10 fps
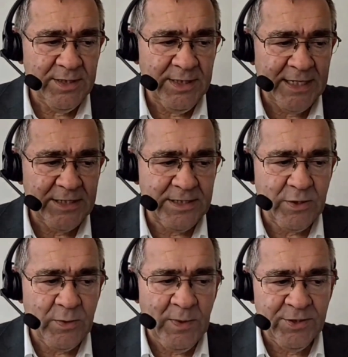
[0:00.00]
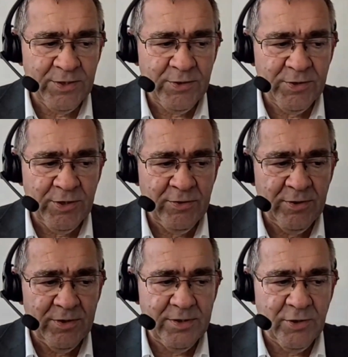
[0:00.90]
This next question: do
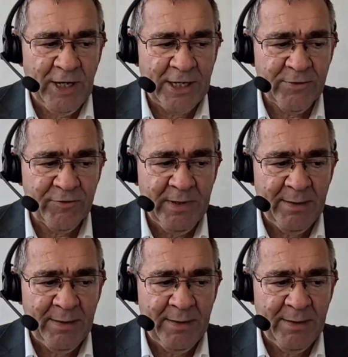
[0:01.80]
students or graduates